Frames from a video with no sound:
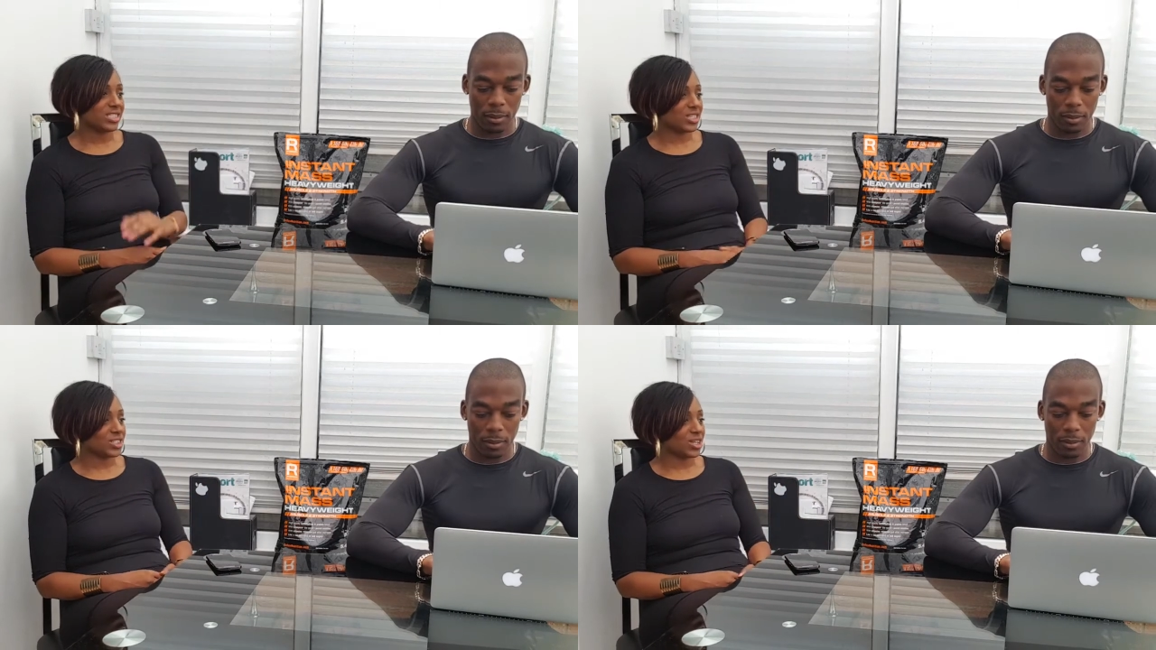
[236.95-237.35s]

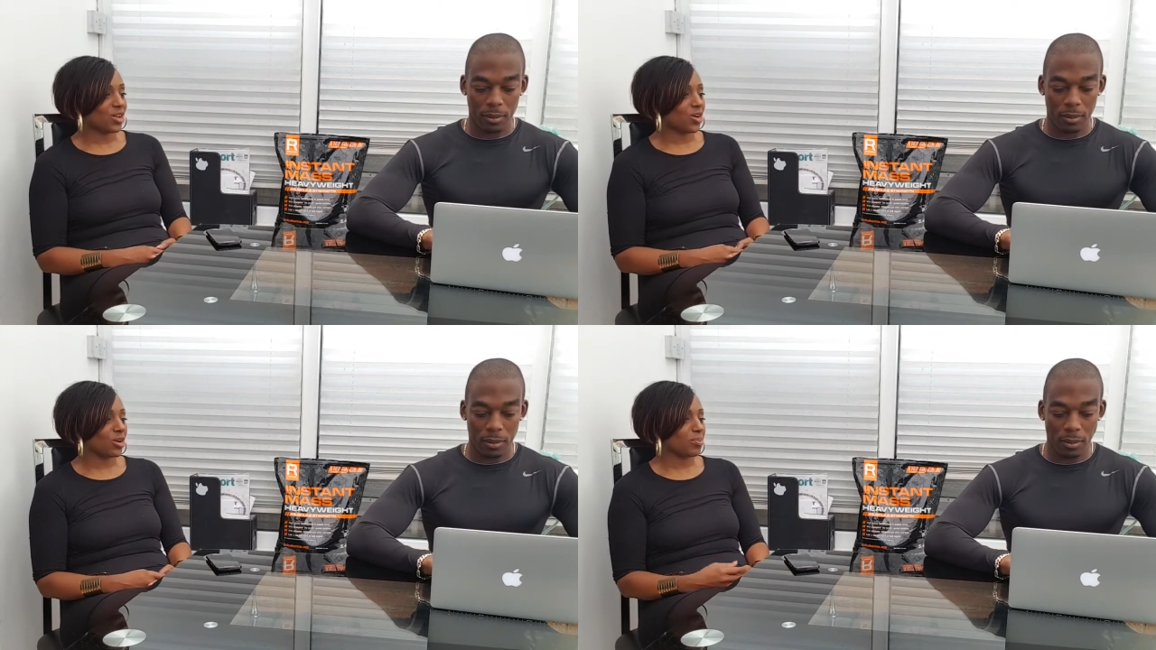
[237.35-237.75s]
Speaker 1: 6
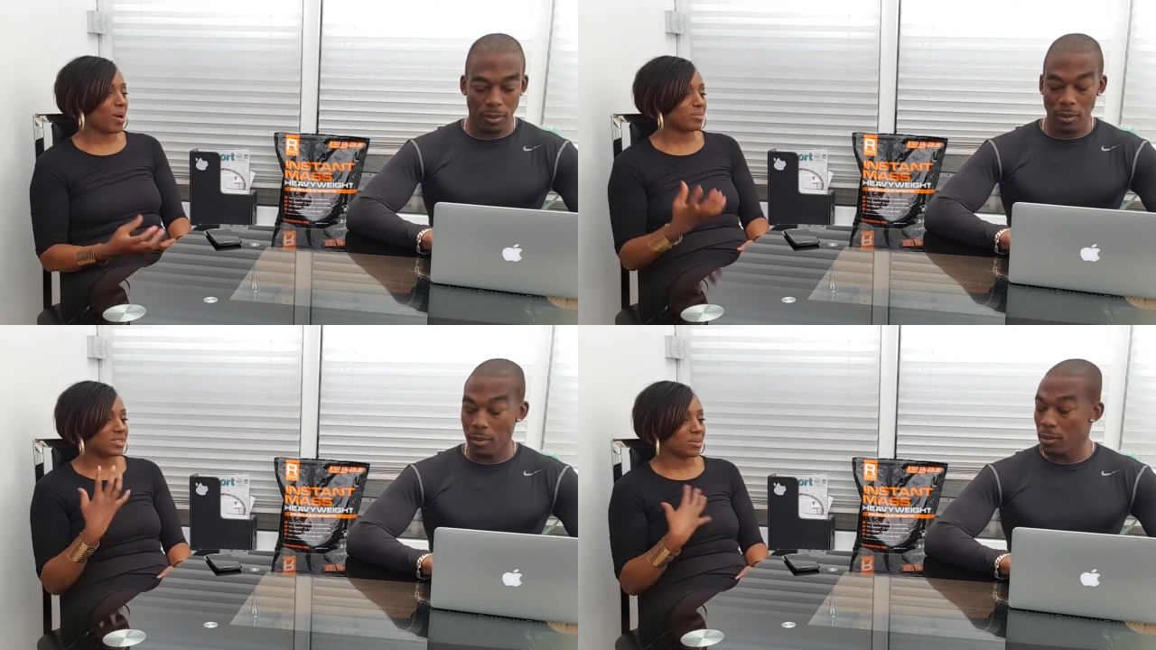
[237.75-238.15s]
o'clock,
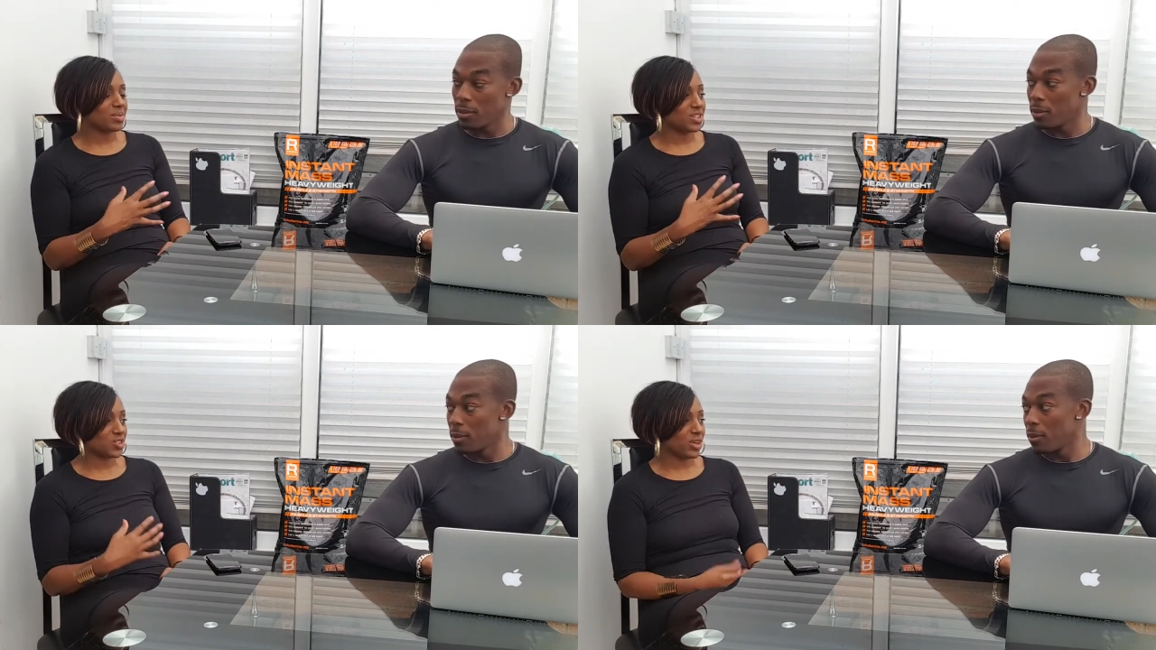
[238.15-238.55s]
pump
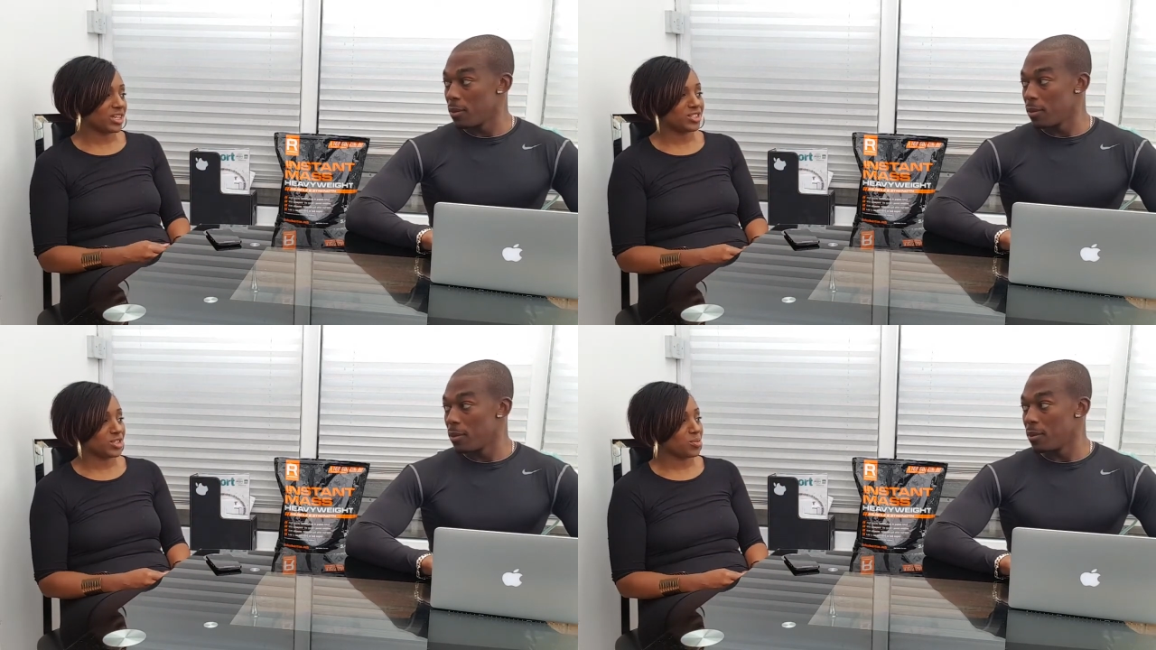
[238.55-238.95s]
something straight
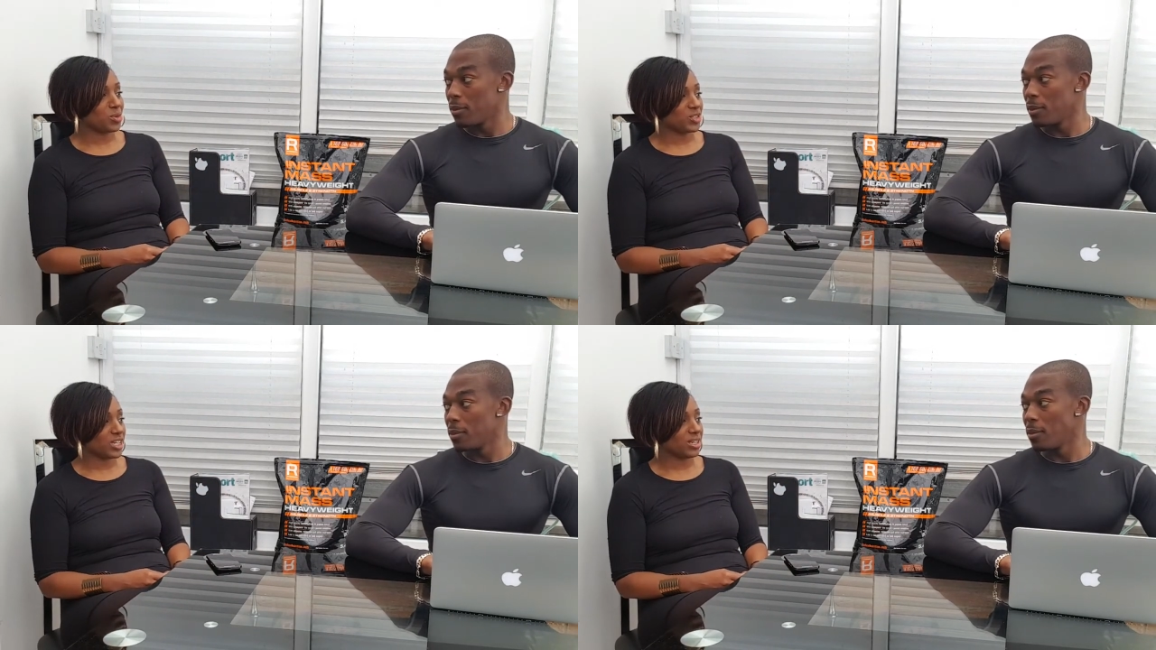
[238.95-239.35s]
into your
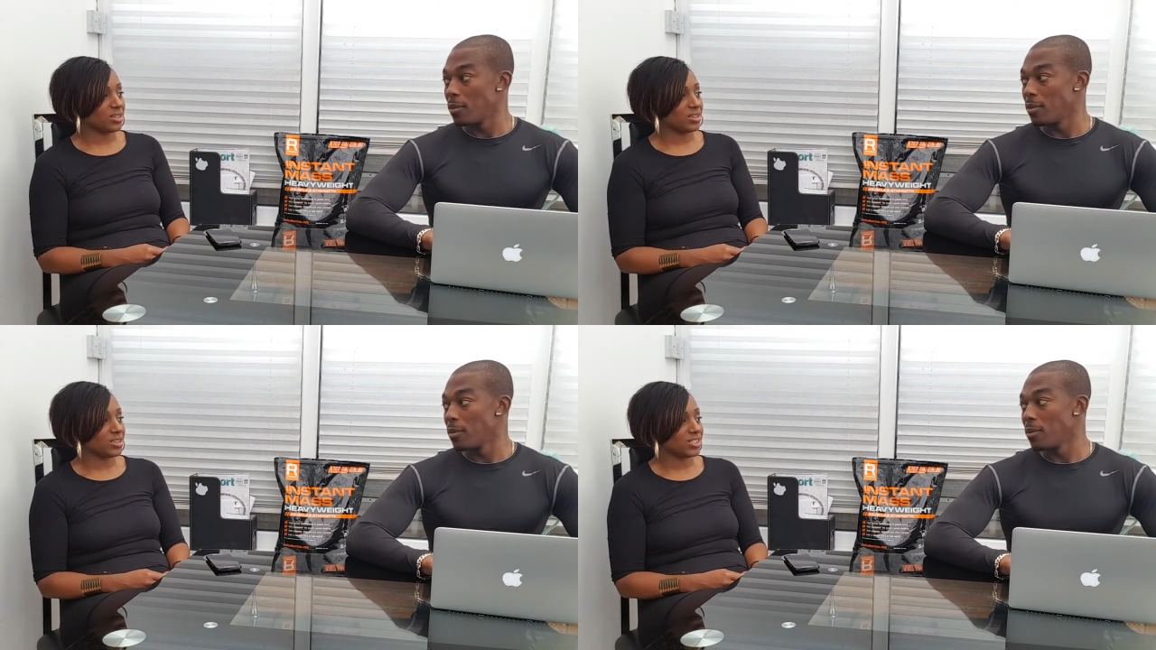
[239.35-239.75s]

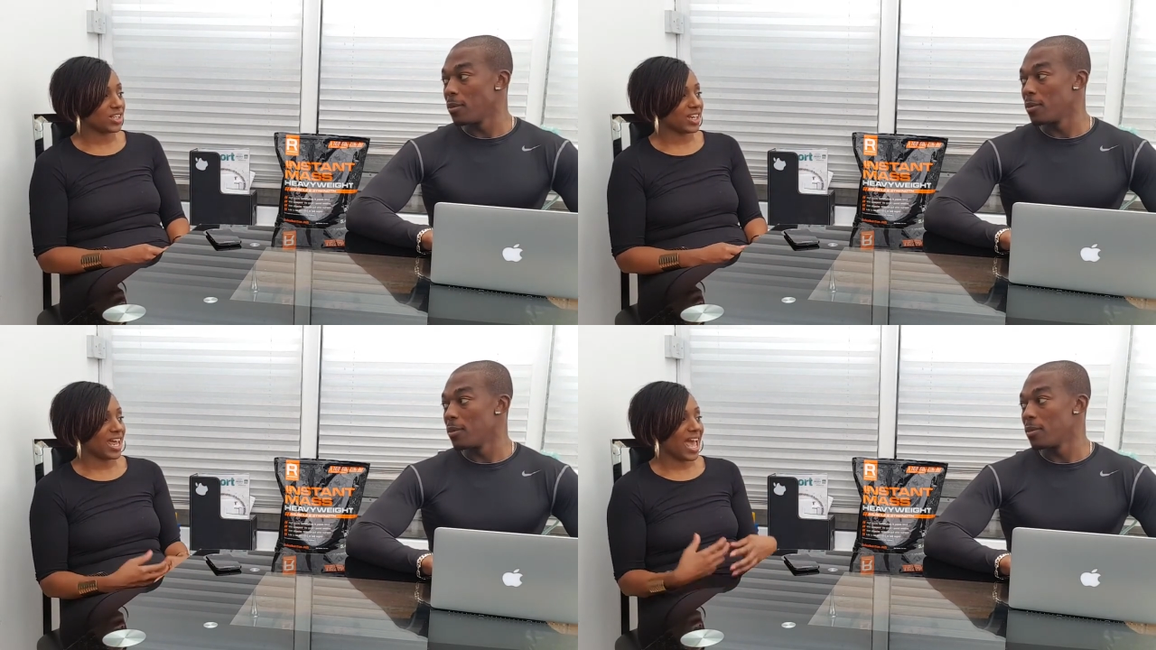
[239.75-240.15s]
body so that it